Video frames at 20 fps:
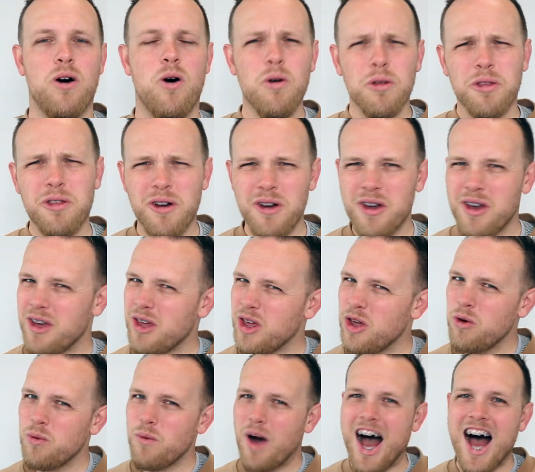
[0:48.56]
Also,
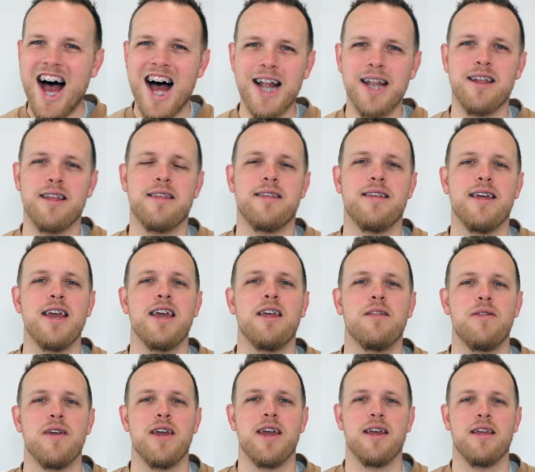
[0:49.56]
you aren't seeing
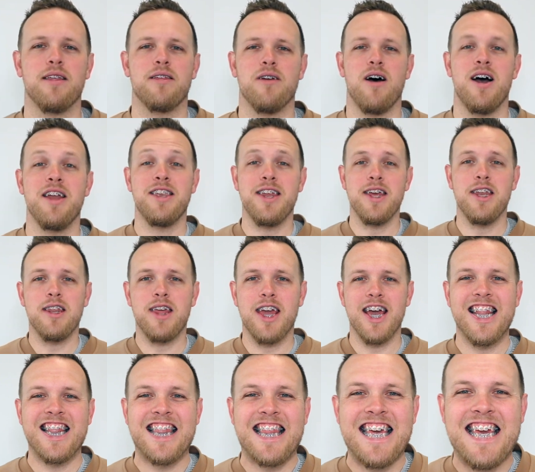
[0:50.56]
things. I did
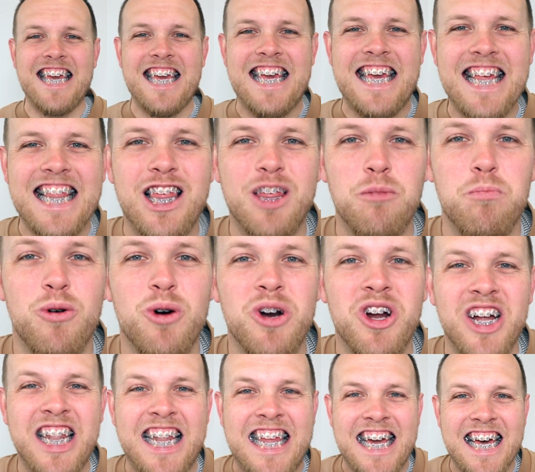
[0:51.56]
get these put
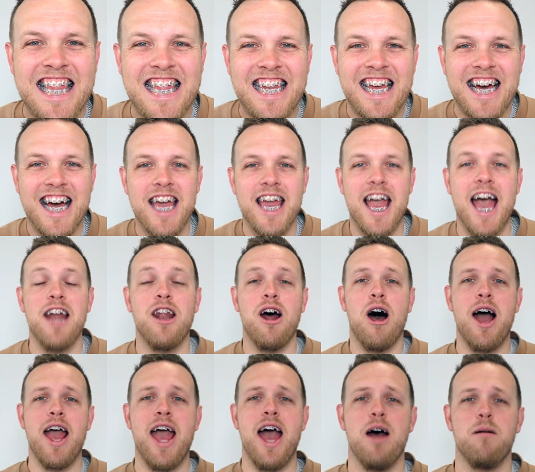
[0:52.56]
on the other day and
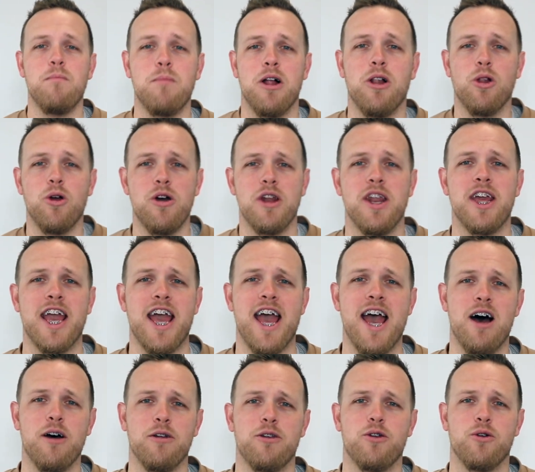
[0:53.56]
I am learning
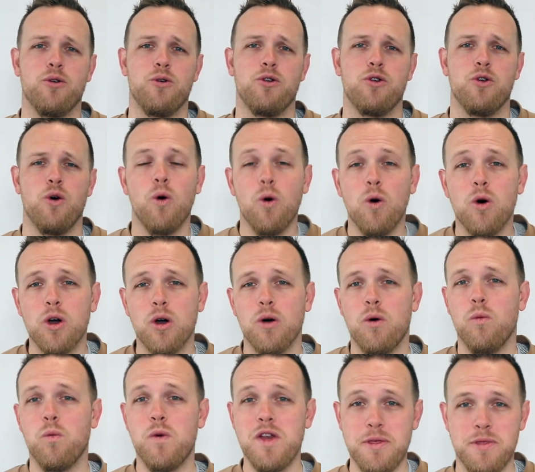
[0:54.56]
how to
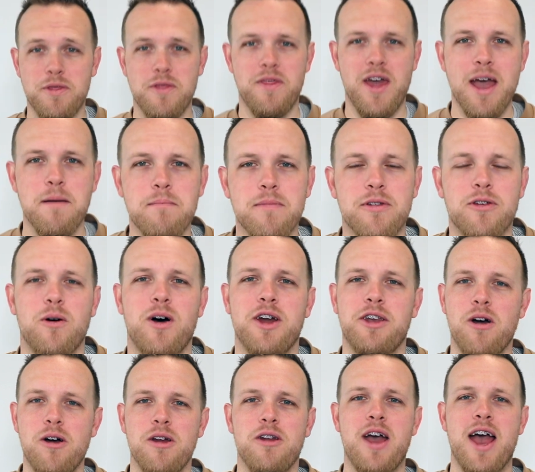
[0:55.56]
talk with them, so I
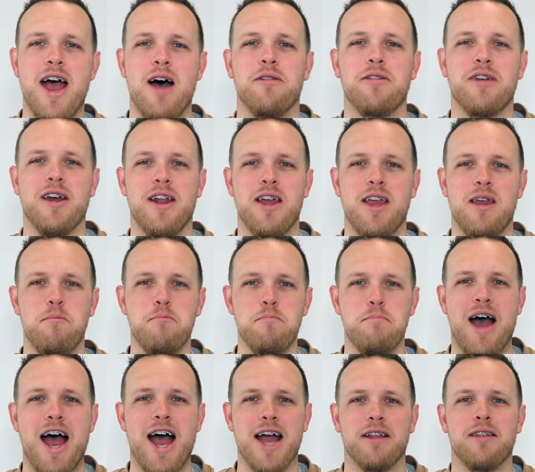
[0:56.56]
don't know how it's going to
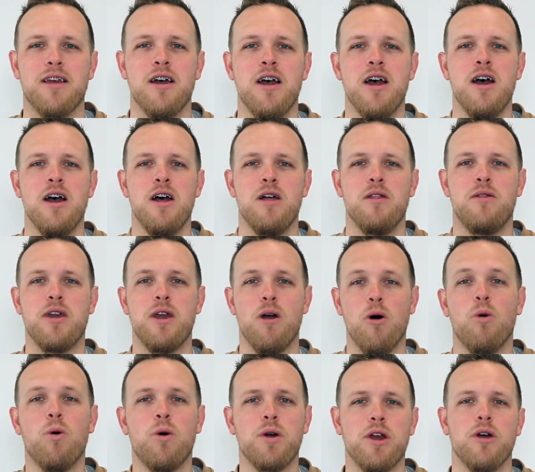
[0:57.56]
impact the
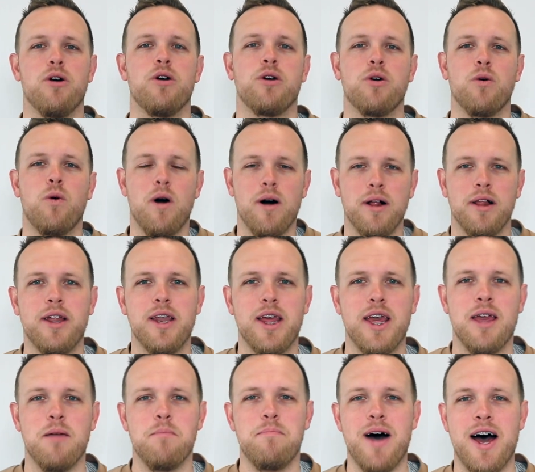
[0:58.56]
audio
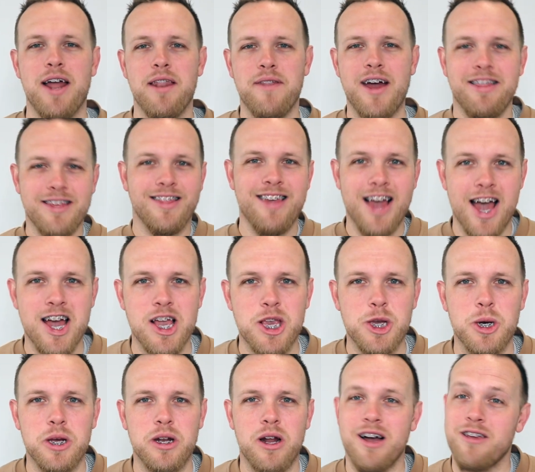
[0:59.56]
quality, but that's a
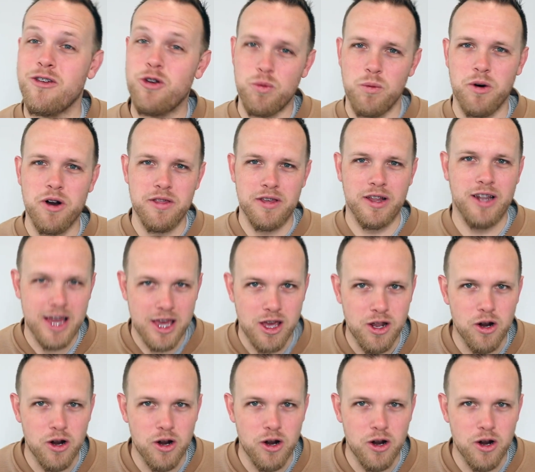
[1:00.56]
tangent. I just wanted to let you